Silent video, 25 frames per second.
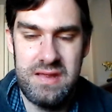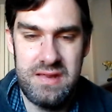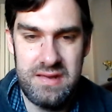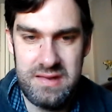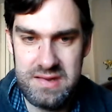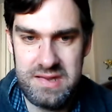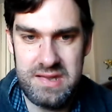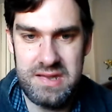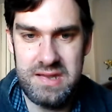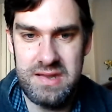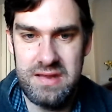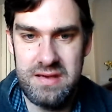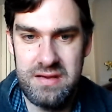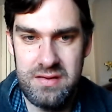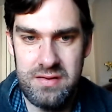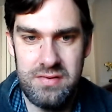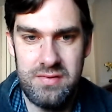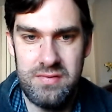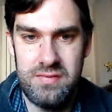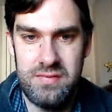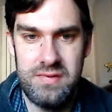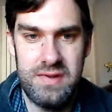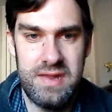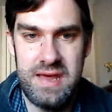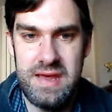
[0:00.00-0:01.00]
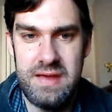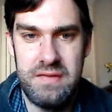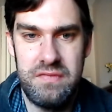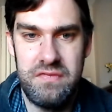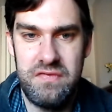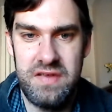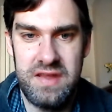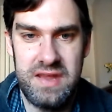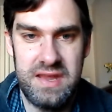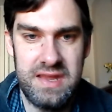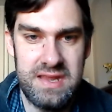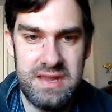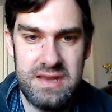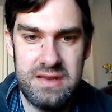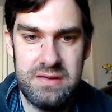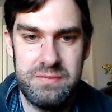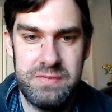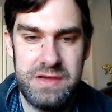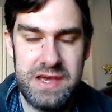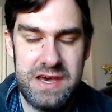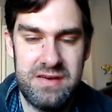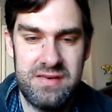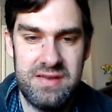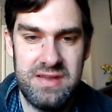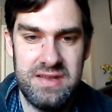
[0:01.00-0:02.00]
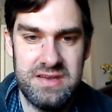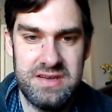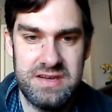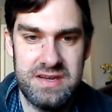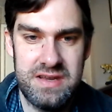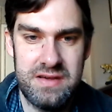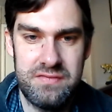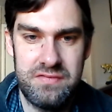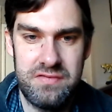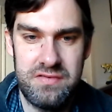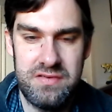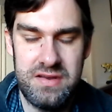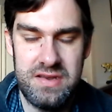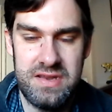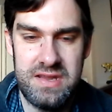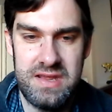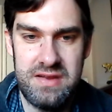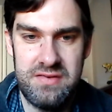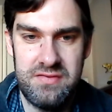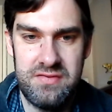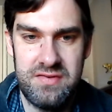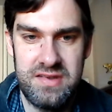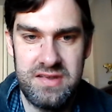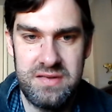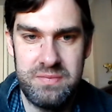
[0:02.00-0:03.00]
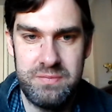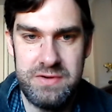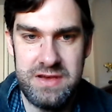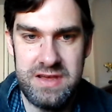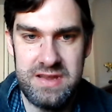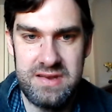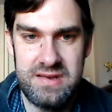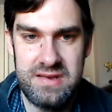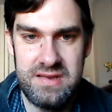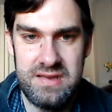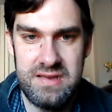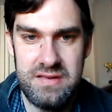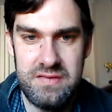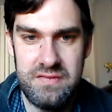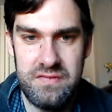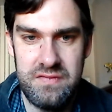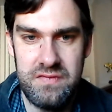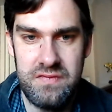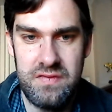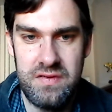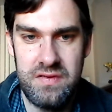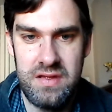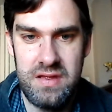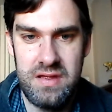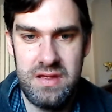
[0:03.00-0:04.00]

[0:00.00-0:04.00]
So they're thinking about each other in their respective